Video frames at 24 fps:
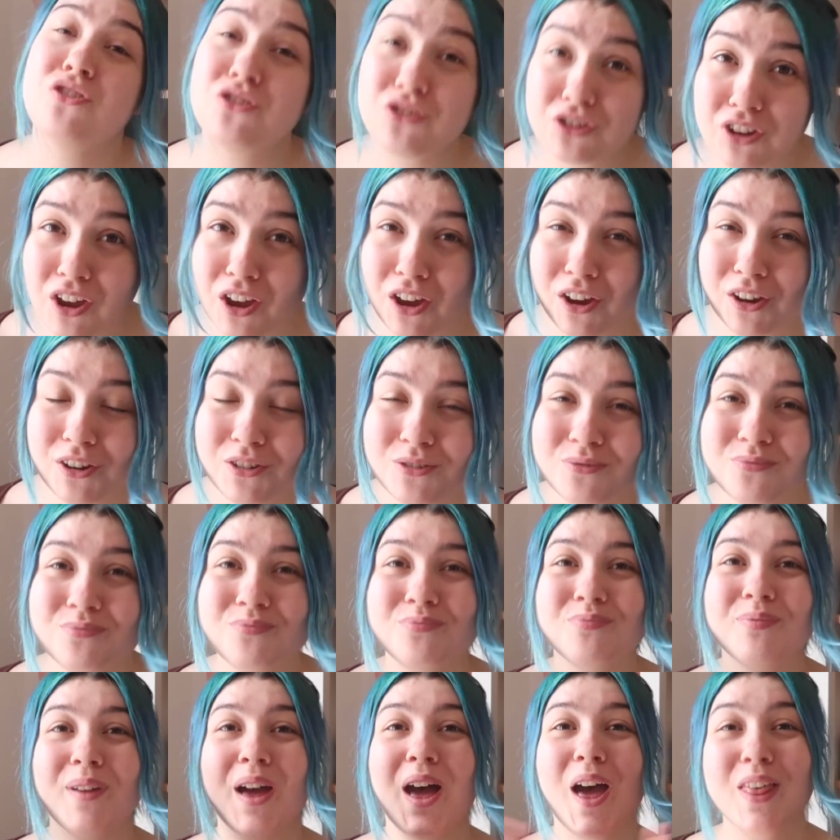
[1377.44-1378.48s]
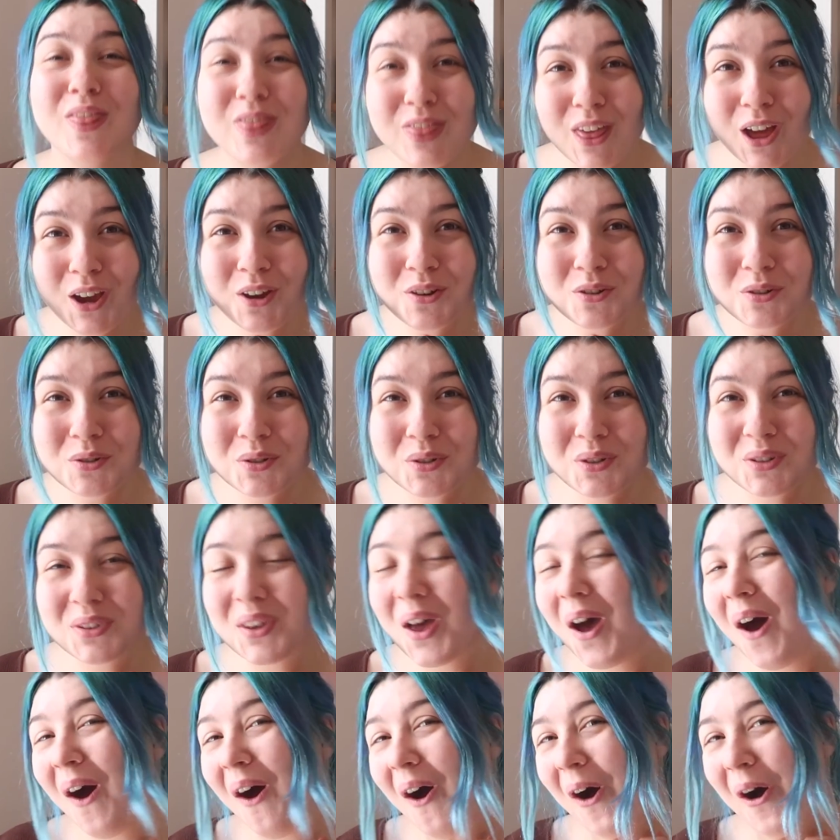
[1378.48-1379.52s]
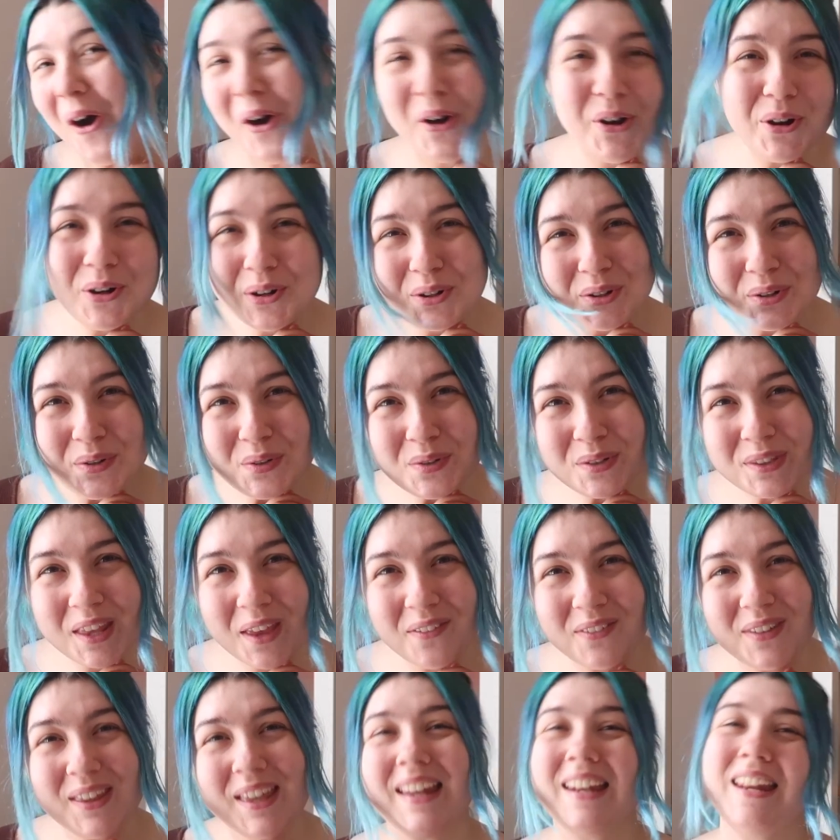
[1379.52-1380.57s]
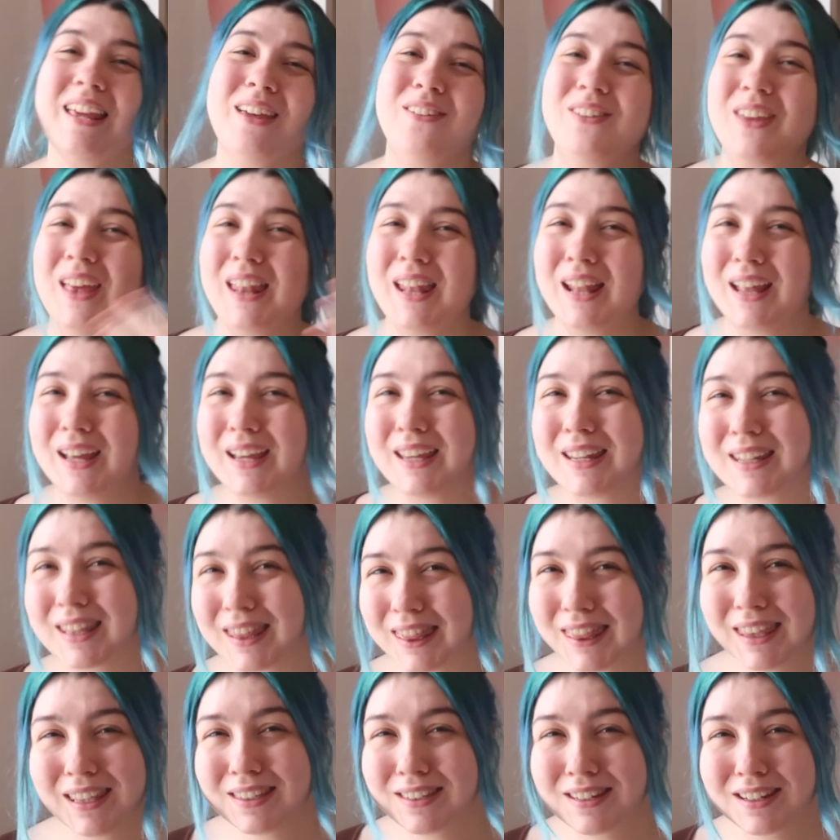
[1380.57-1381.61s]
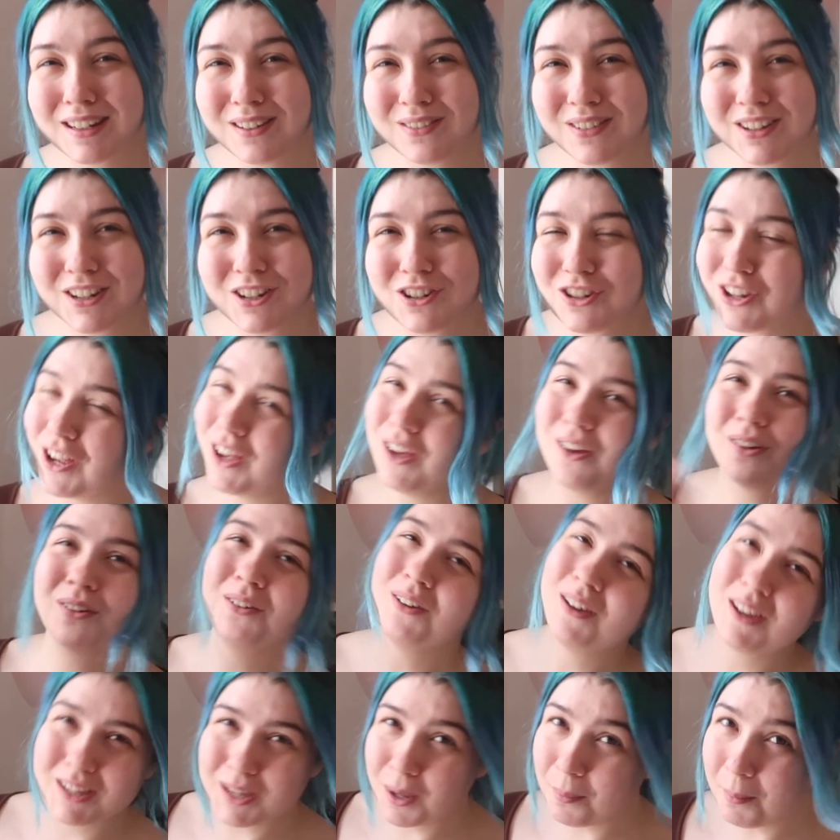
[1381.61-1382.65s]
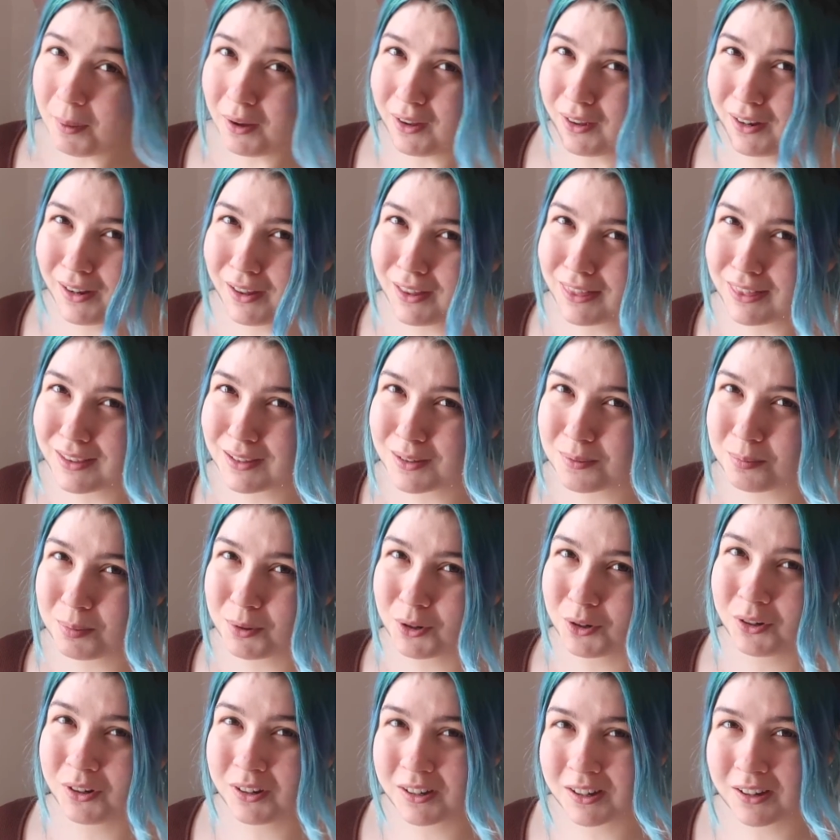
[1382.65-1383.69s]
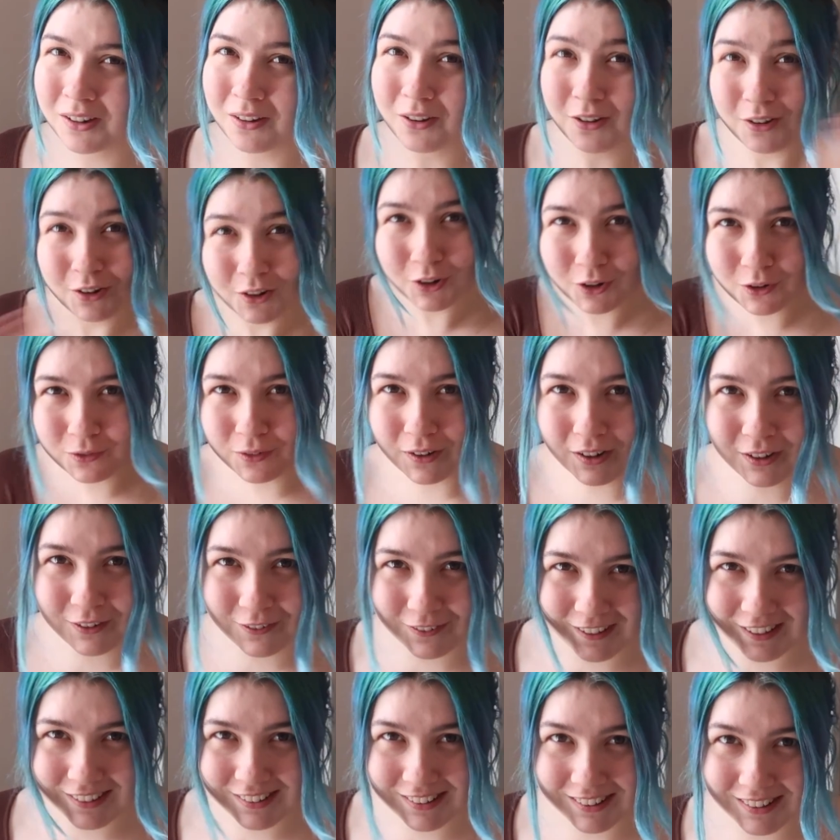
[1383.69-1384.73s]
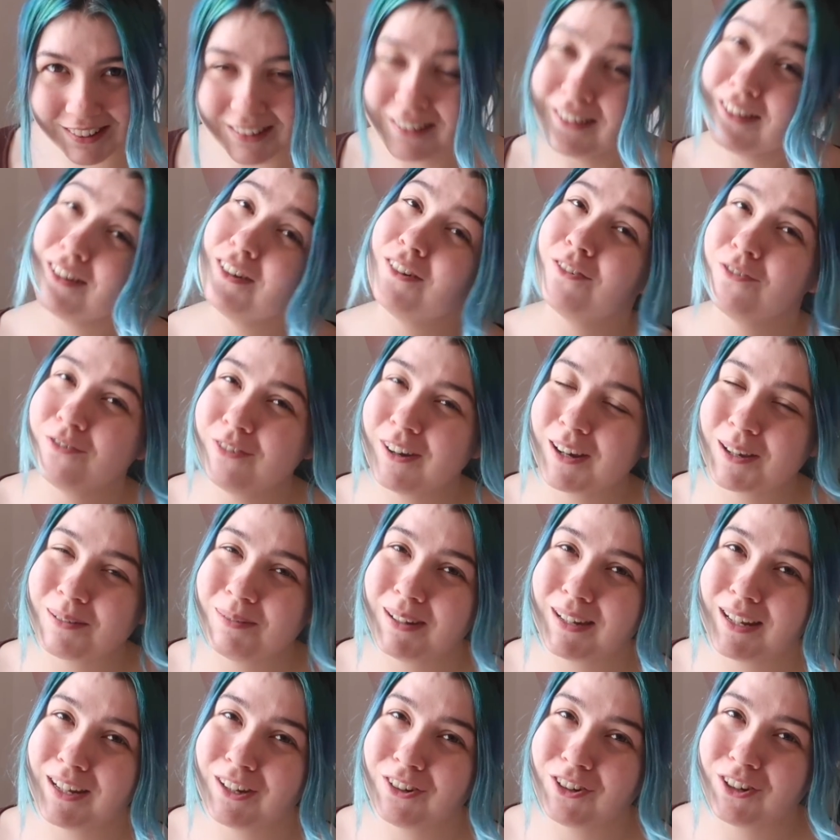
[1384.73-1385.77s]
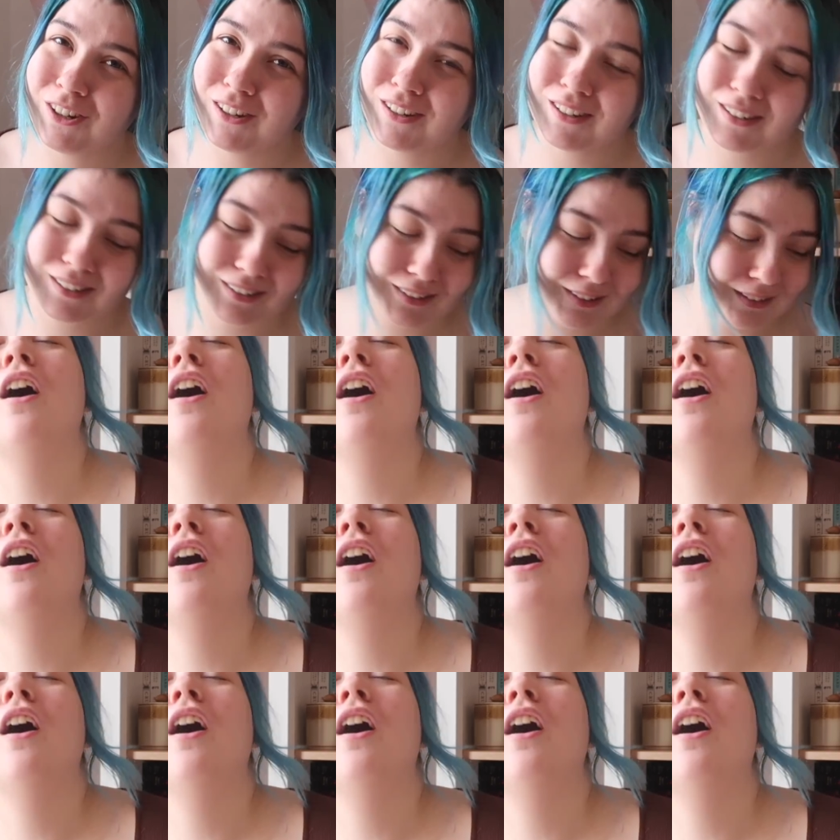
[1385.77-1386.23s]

So, those are all seven. If you liked this TV show, you might like this book, or vice versa. Recommendations.